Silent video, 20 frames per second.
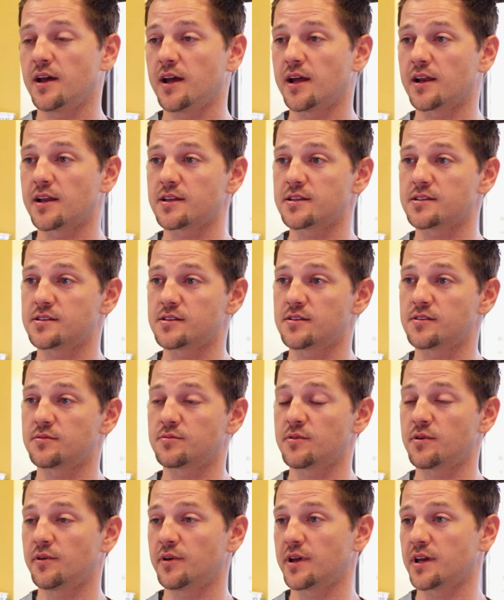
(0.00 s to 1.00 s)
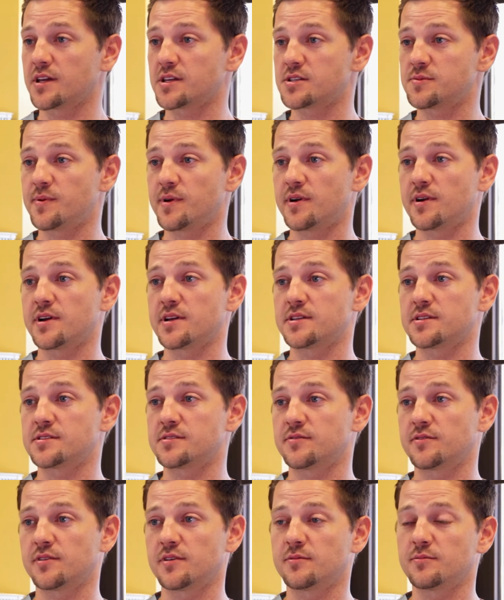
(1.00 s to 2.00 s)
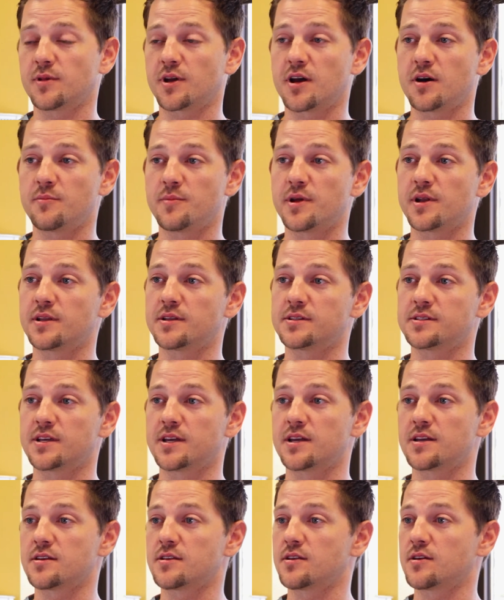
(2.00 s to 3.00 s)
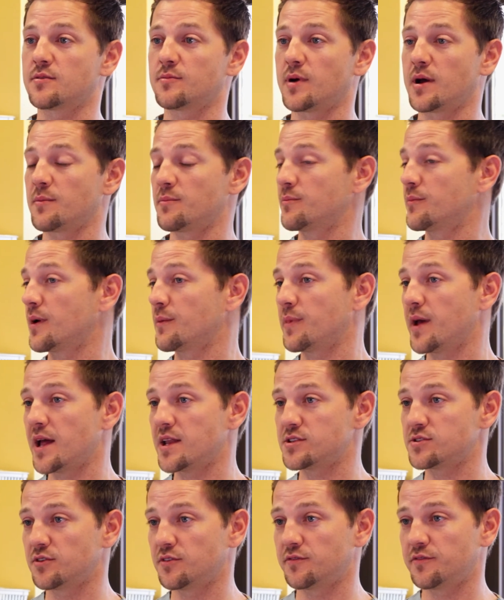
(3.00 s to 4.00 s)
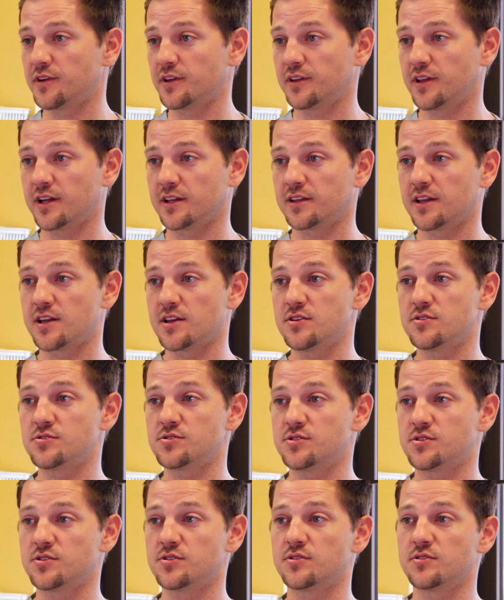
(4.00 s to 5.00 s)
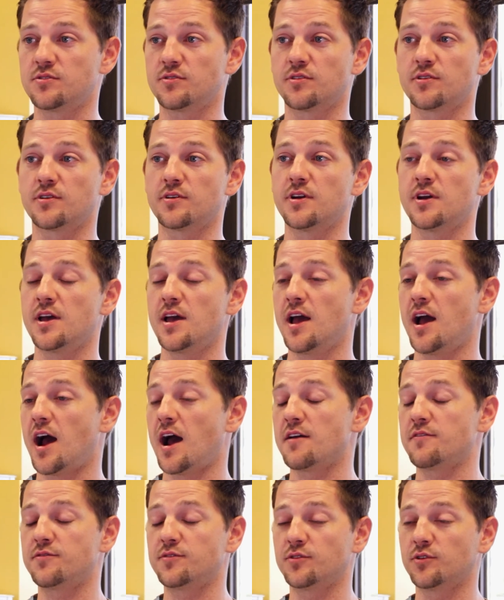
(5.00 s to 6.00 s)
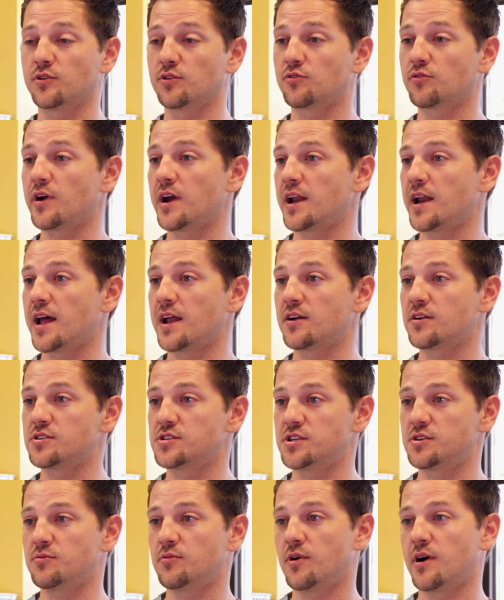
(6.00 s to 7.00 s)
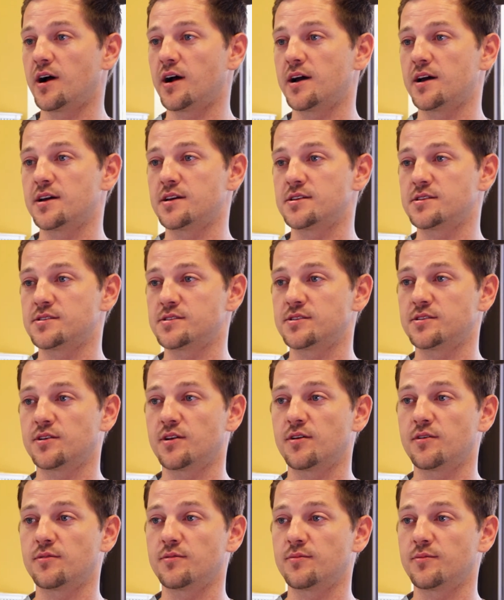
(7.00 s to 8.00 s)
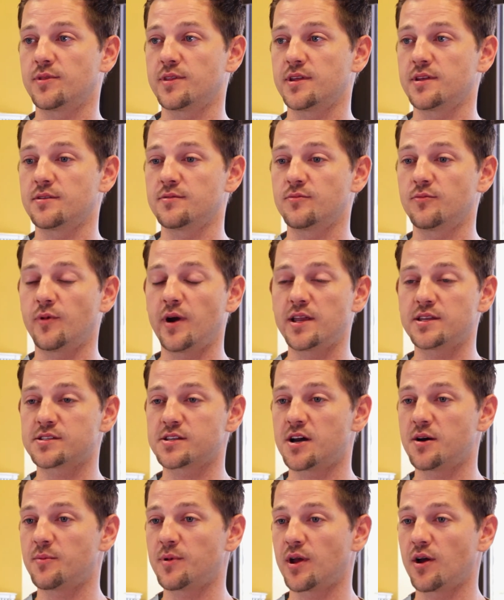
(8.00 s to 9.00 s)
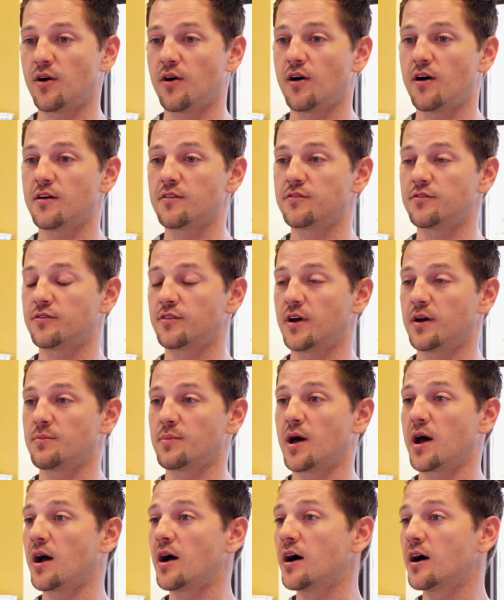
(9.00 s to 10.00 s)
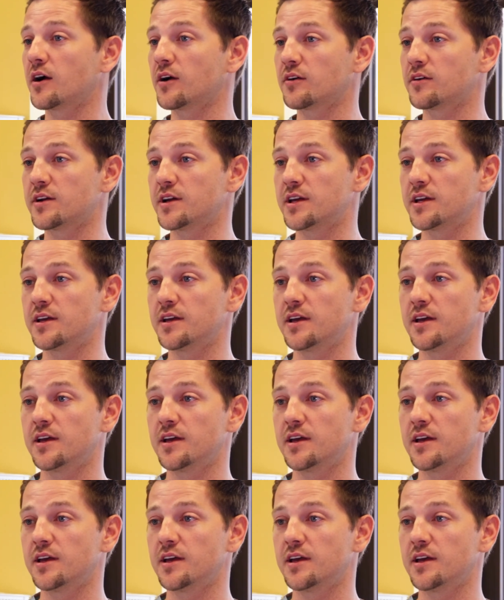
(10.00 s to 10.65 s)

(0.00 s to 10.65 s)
And it's a thrilling experience for them to come in and say, you know, my pants don't fit like they used to, or I feel great energy-wise, you know, the weight's coming off, I'm not hungry.